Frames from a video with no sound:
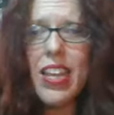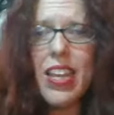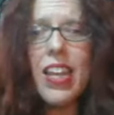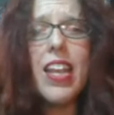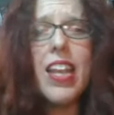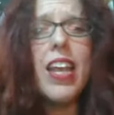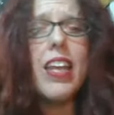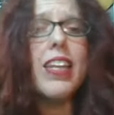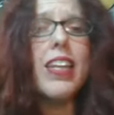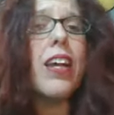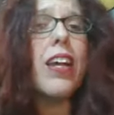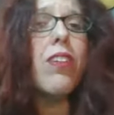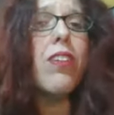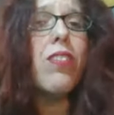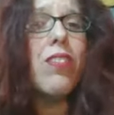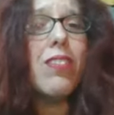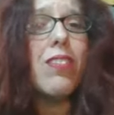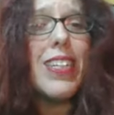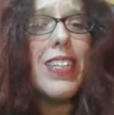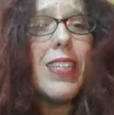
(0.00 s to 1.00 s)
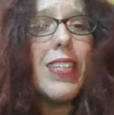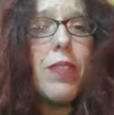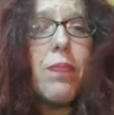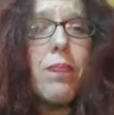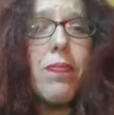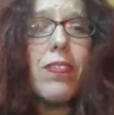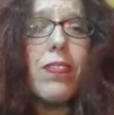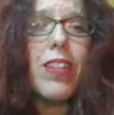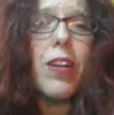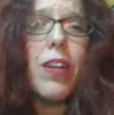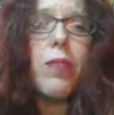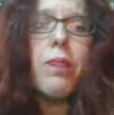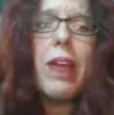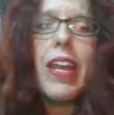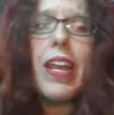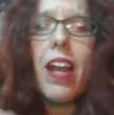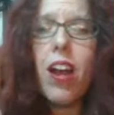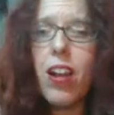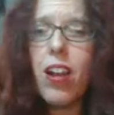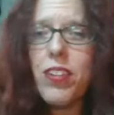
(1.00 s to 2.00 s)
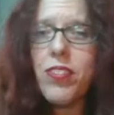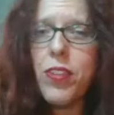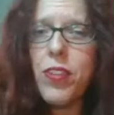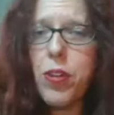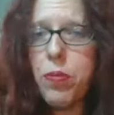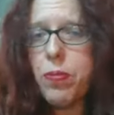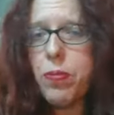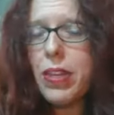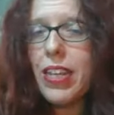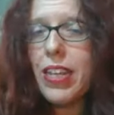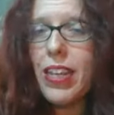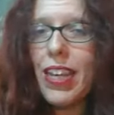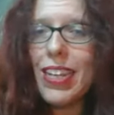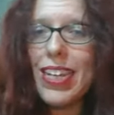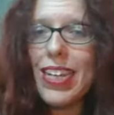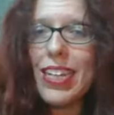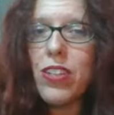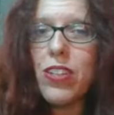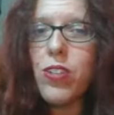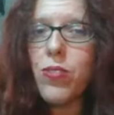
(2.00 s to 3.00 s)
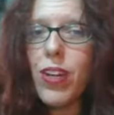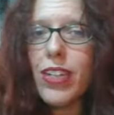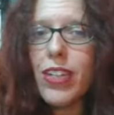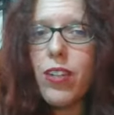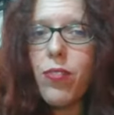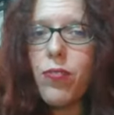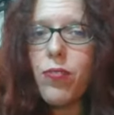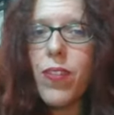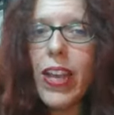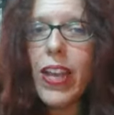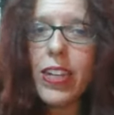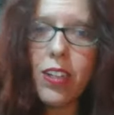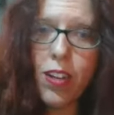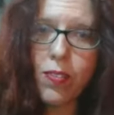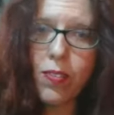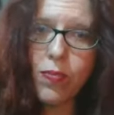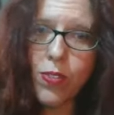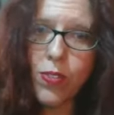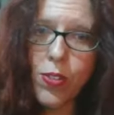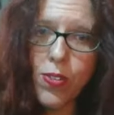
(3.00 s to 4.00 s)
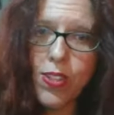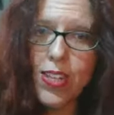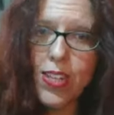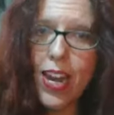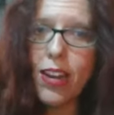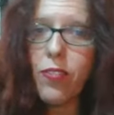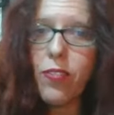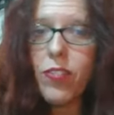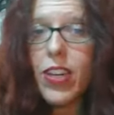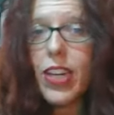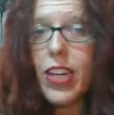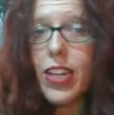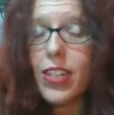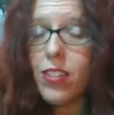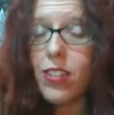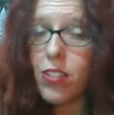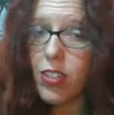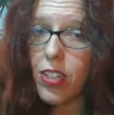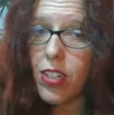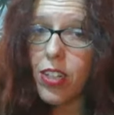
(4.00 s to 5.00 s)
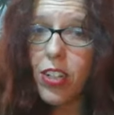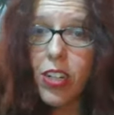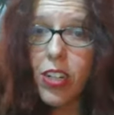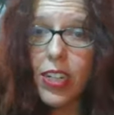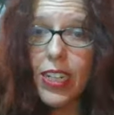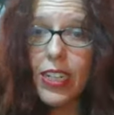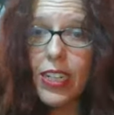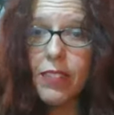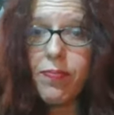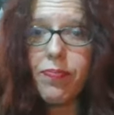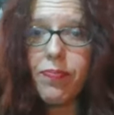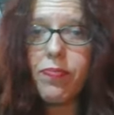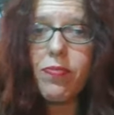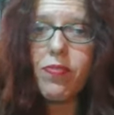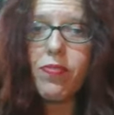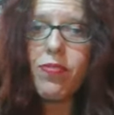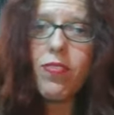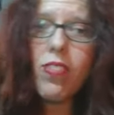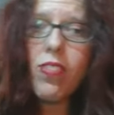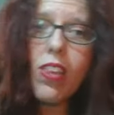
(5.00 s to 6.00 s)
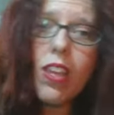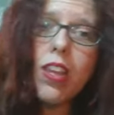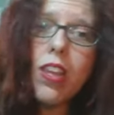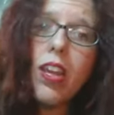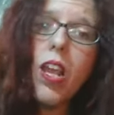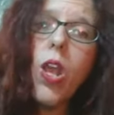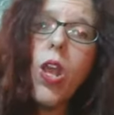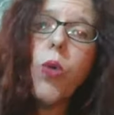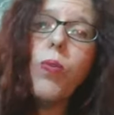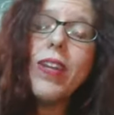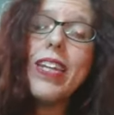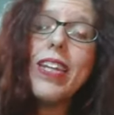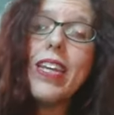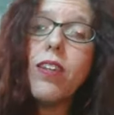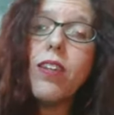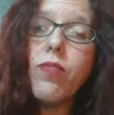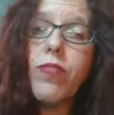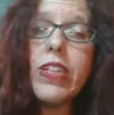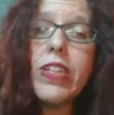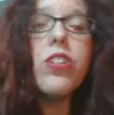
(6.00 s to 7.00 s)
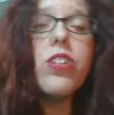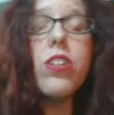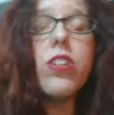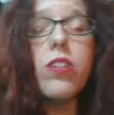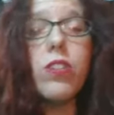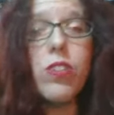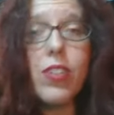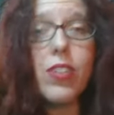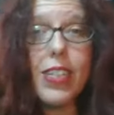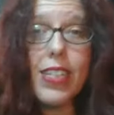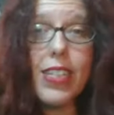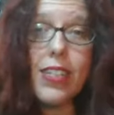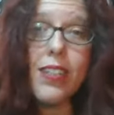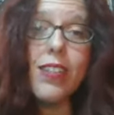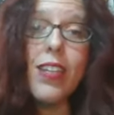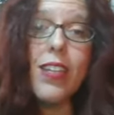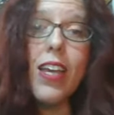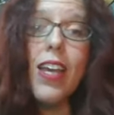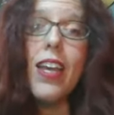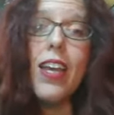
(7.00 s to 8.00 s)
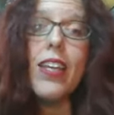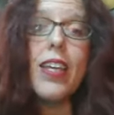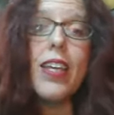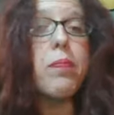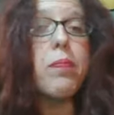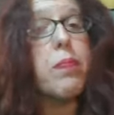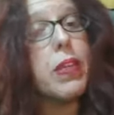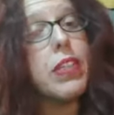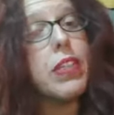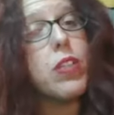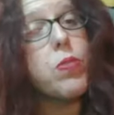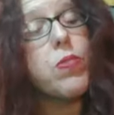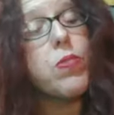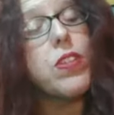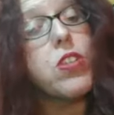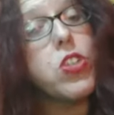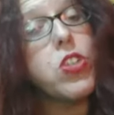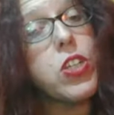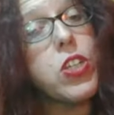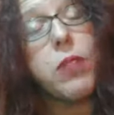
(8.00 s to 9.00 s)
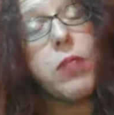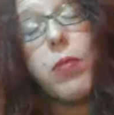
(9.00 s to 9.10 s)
Now, there may also be an indirect effect on food safety and security when conventional seeds get mixed with GMO